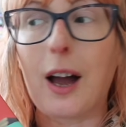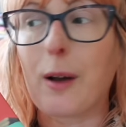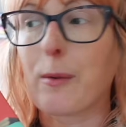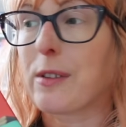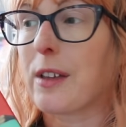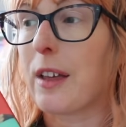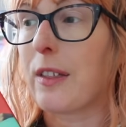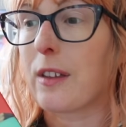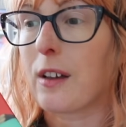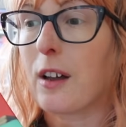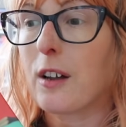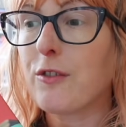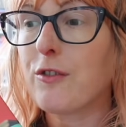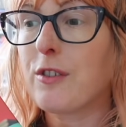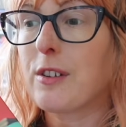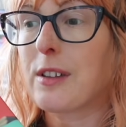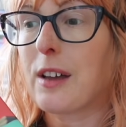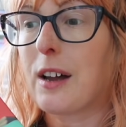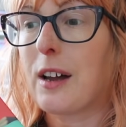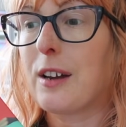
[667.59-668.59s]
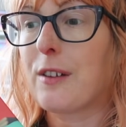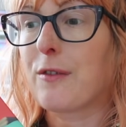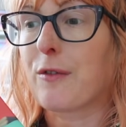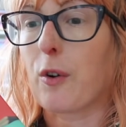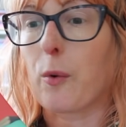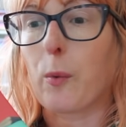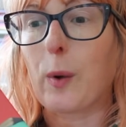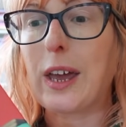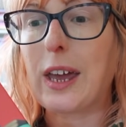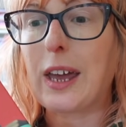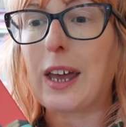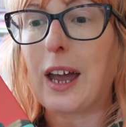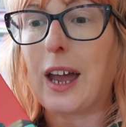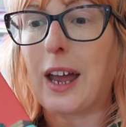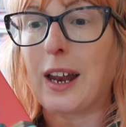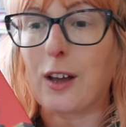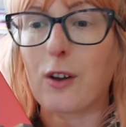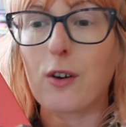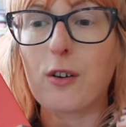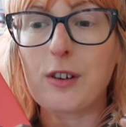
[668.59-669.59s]
I was in the countryside for a week
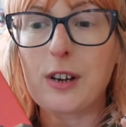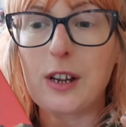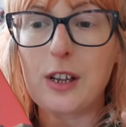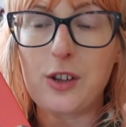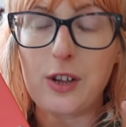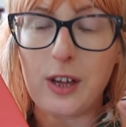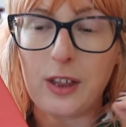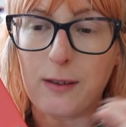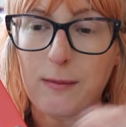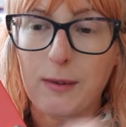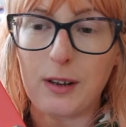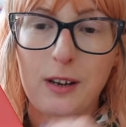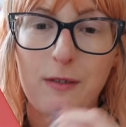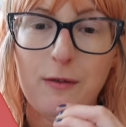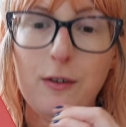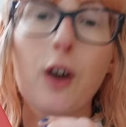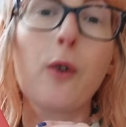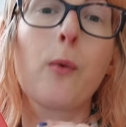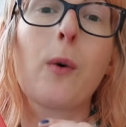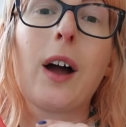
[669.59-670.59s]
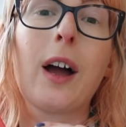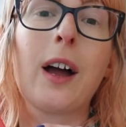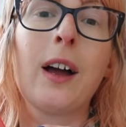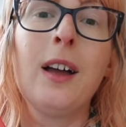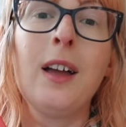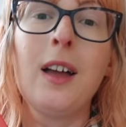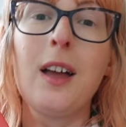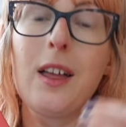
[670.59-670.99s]
in a cottage in the middle of nowhere.